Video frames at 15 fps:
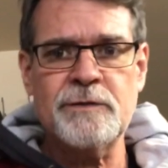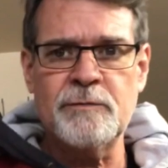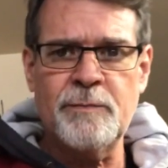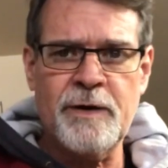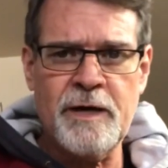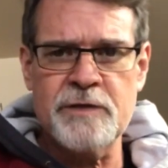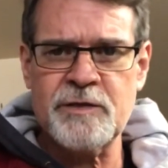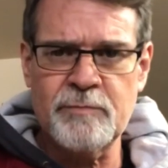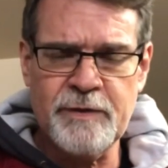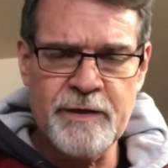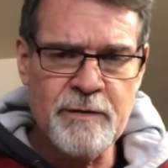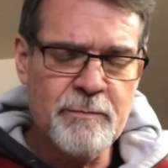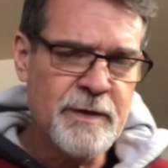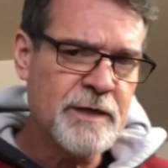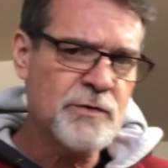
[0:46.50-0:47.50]
possibly the
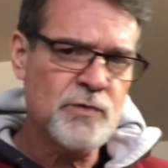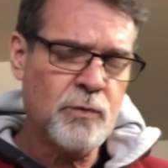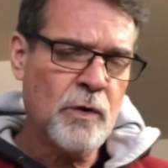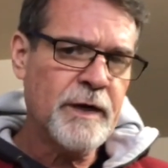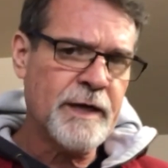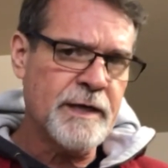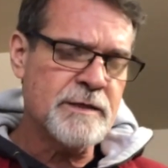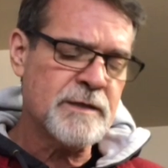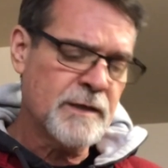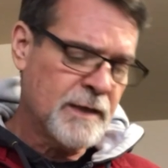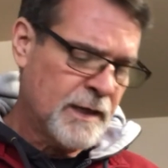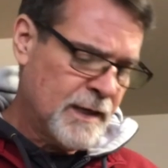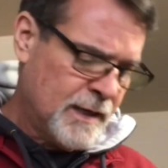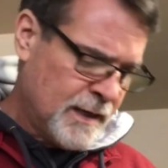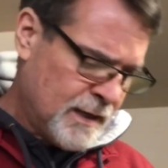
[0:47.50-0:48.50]
mid-20s,
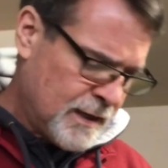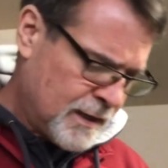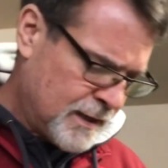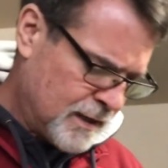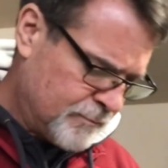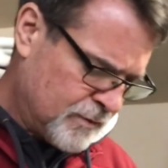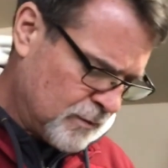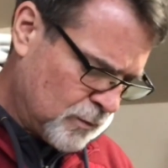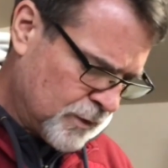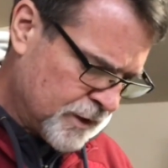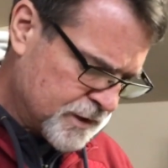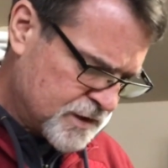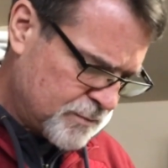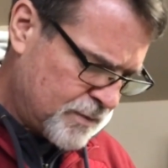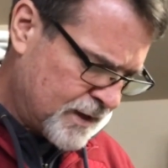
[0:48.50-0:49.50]
but we're
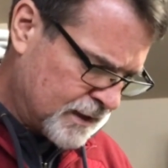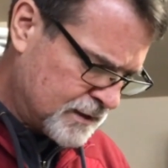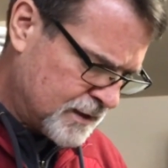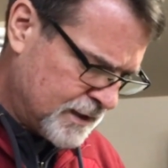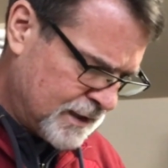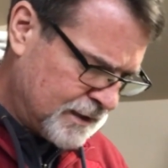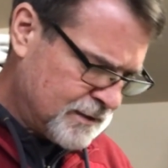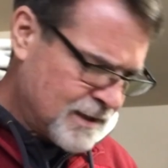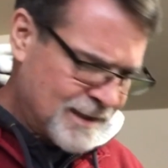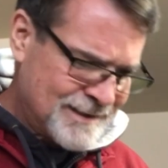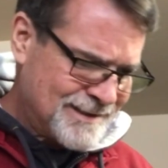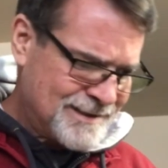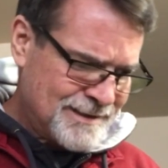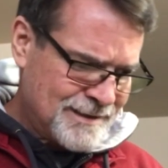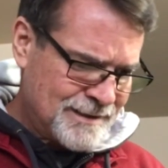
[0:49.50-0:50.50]
expecting
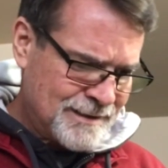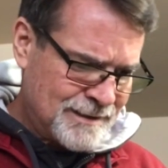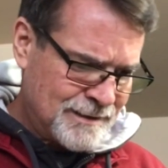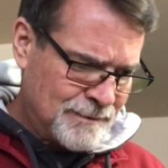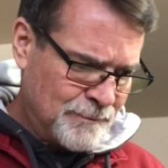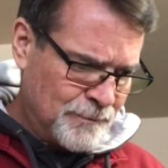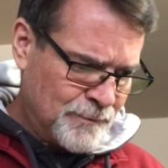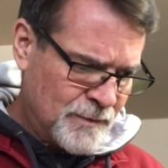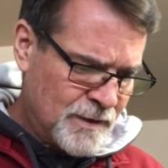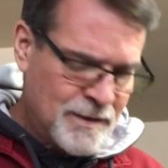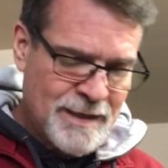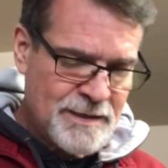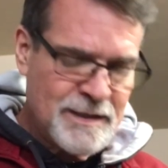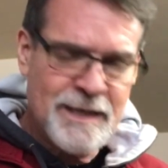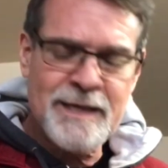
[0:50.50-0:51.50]
not to
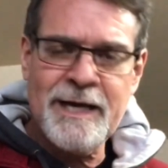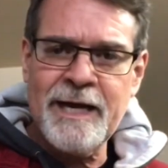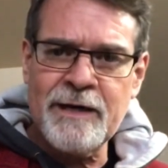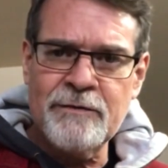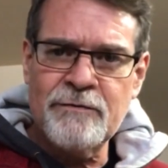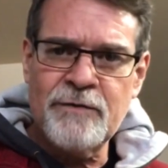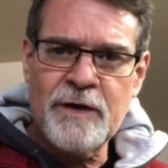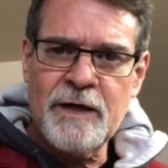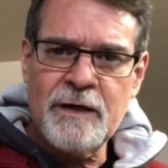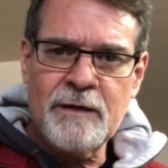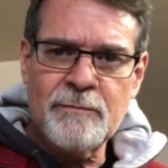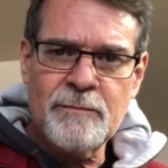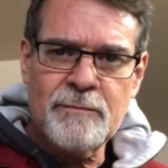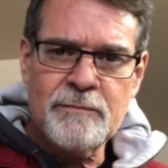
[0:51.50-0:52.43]
get out of